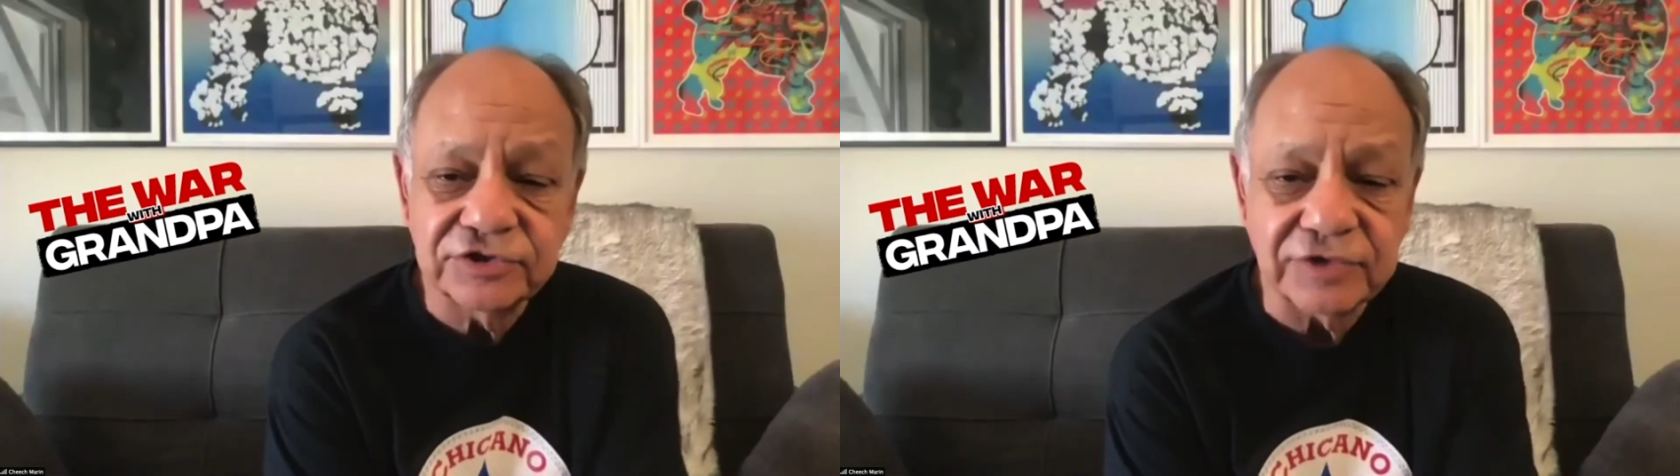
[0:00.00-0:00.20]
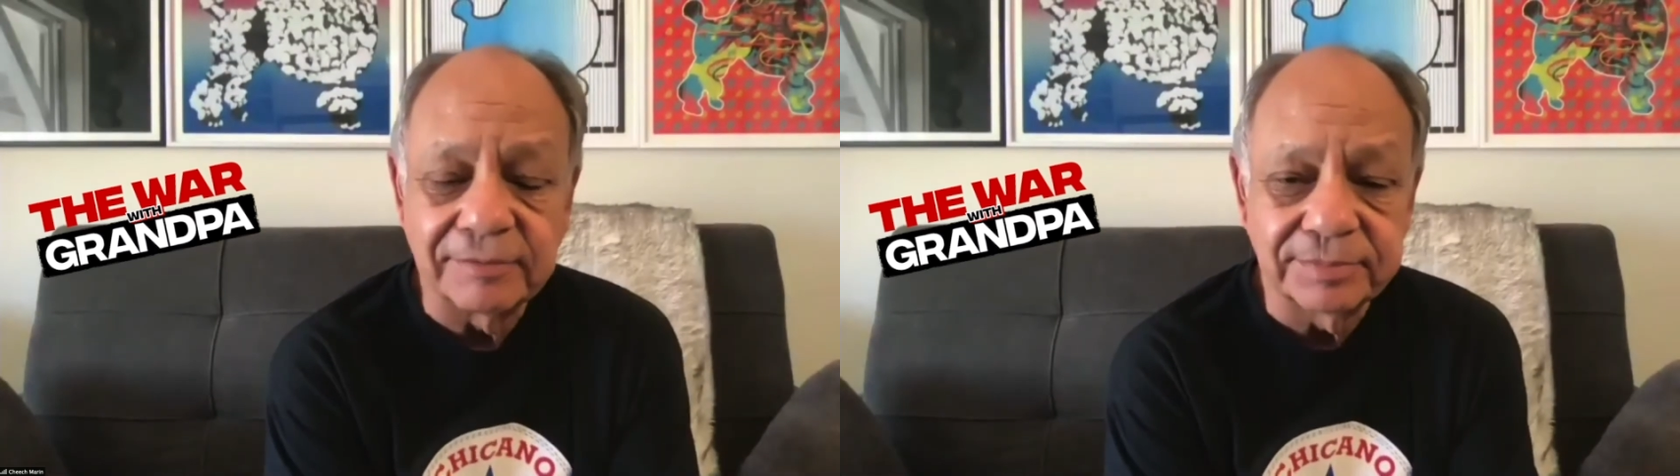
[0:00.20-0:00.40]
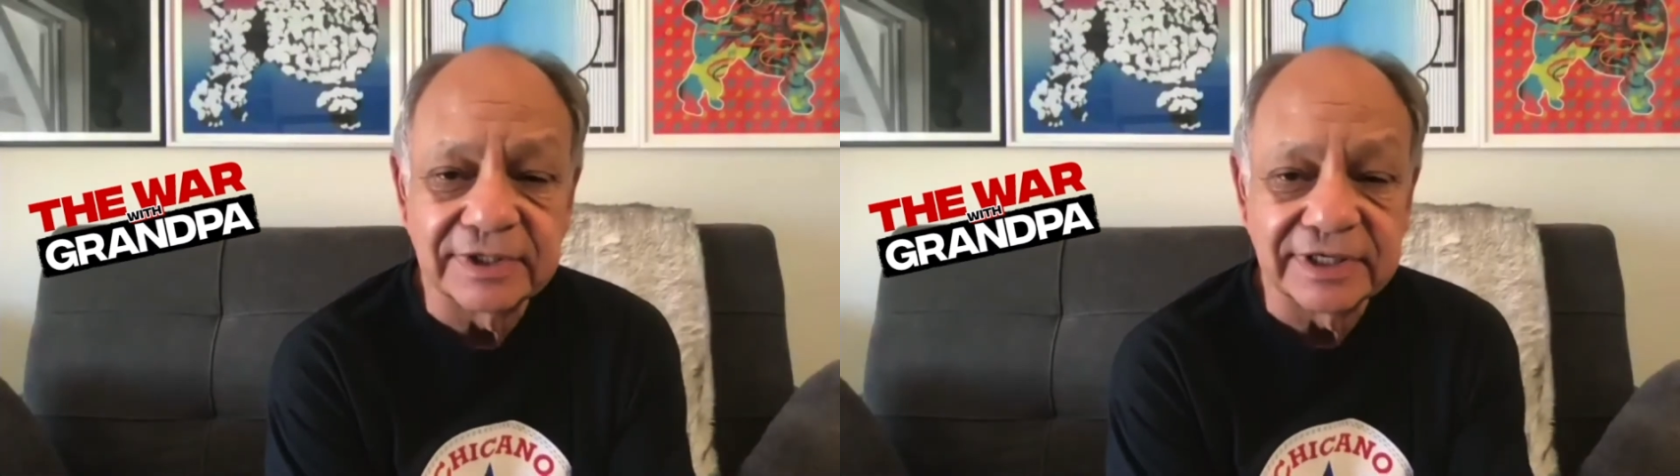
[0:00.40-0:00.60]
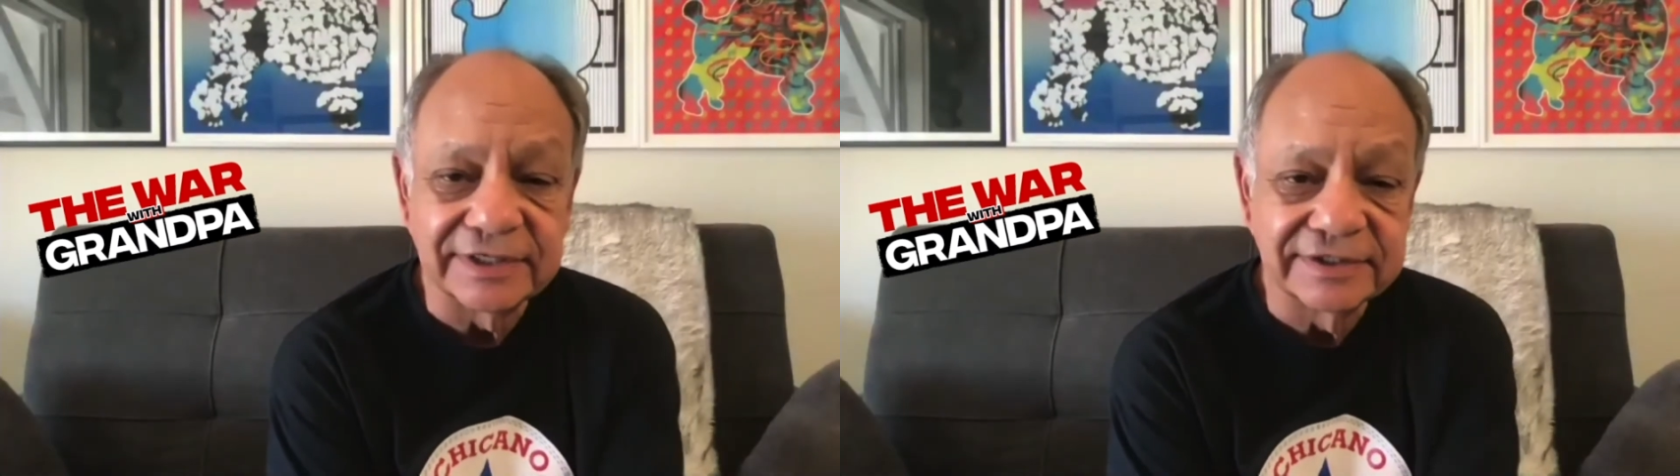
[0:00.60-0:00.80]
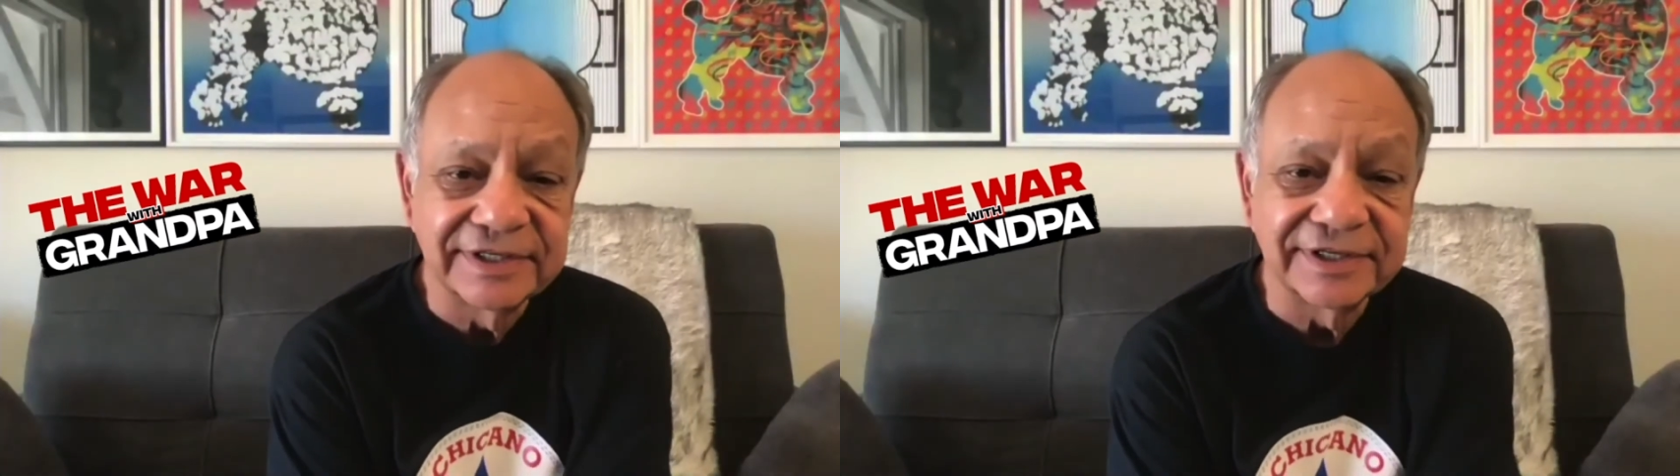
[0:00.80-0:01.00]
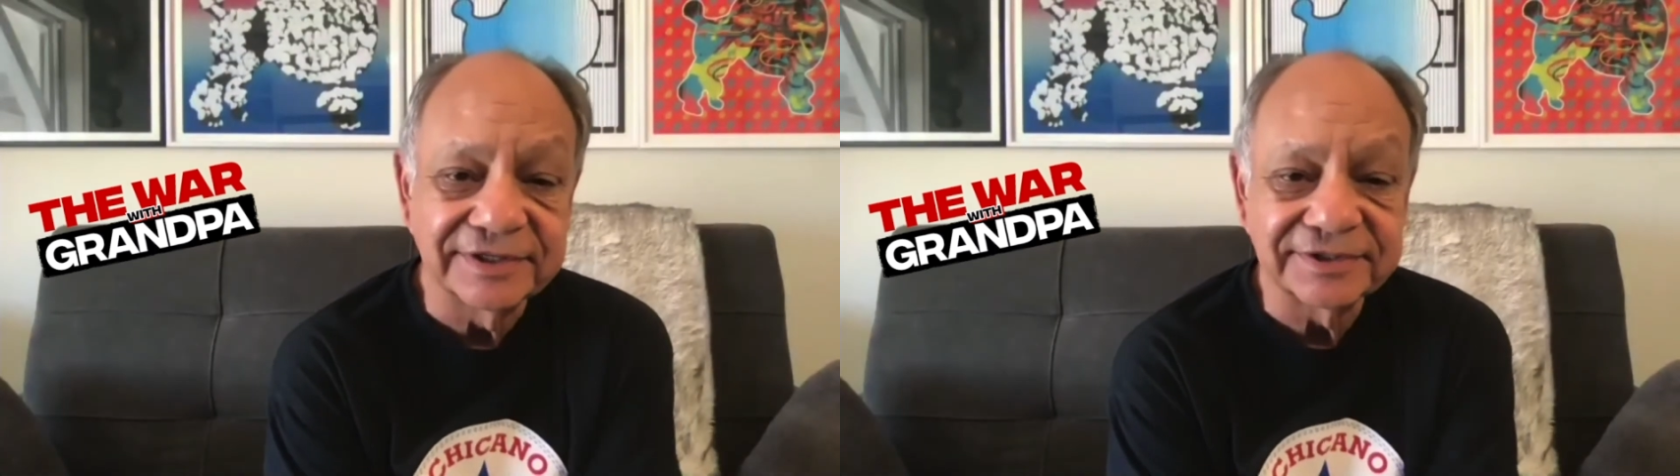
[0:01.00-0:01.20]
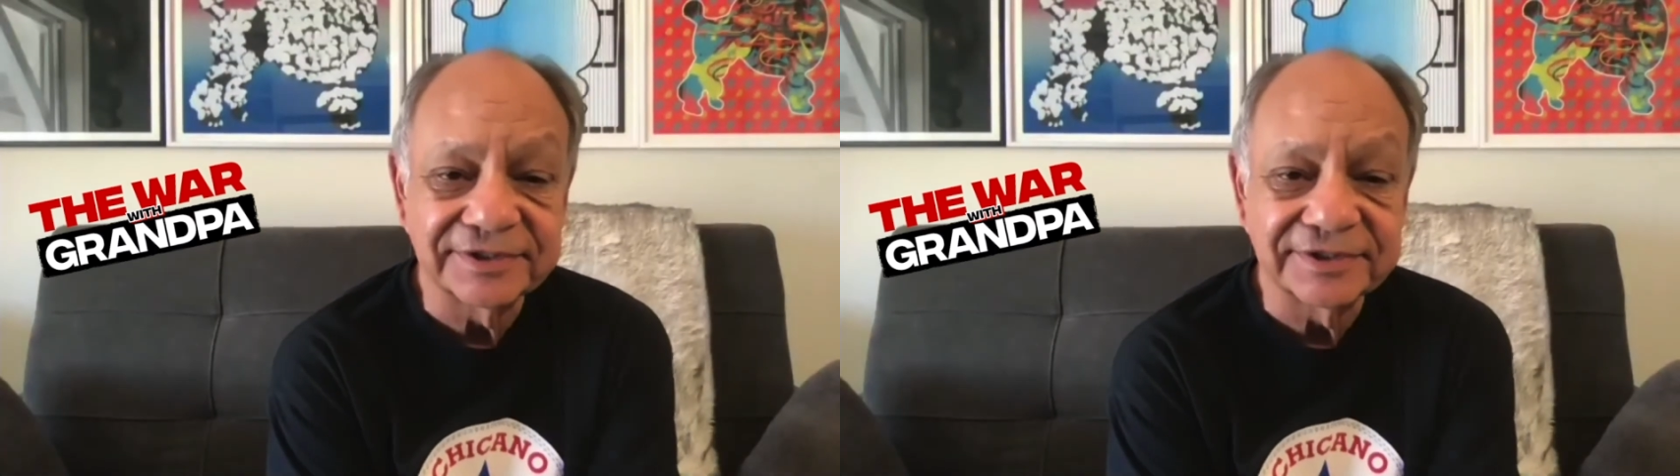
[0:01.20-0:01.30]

trampoline deal?